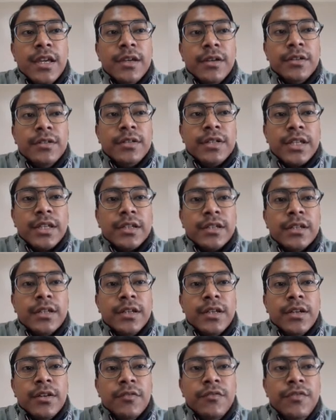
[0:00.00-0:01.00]
Okay,
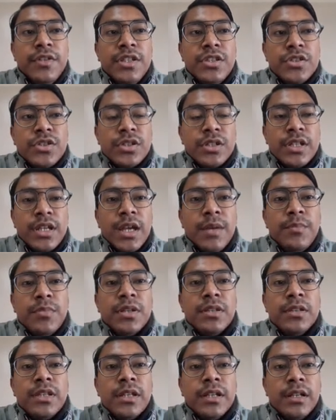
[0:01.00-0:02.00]
which
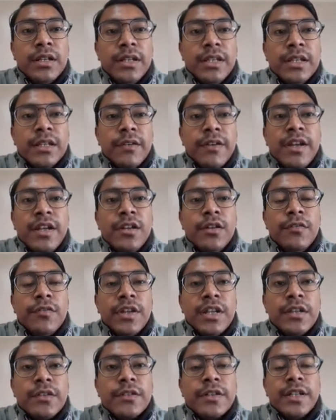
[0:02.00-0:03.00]
kept the rate of
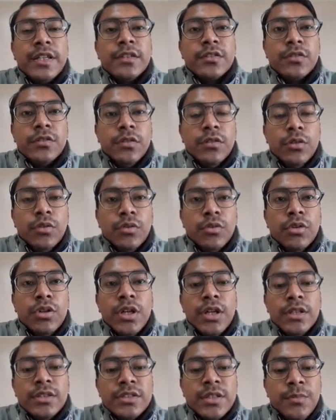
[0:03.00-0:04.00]
increase low.
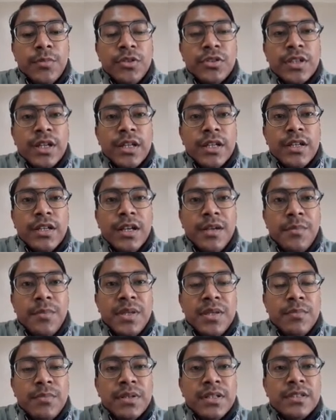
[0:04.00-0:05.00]
Suppose 100
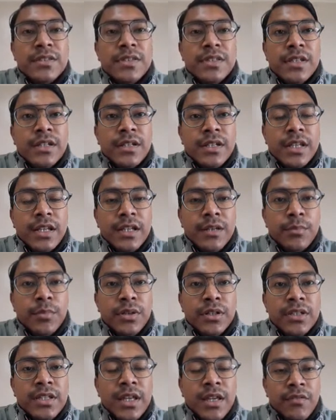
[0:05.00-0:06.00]
people they take
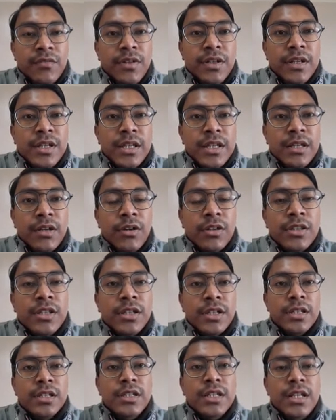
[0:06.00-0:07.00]
birth every day. On the
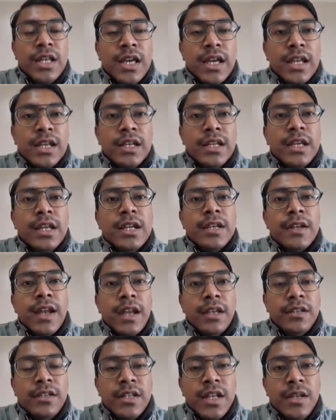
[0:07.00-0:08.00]
other hand,
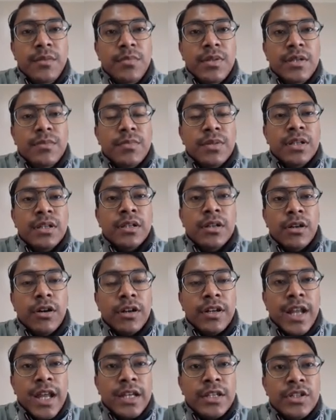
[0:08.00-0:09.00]
99 people
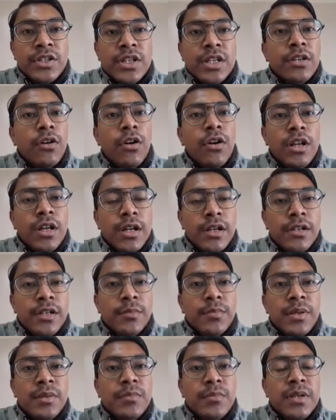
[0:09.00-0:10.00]
or 98 or
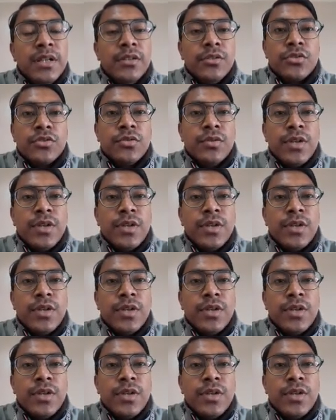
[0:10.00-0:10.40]
100 people used to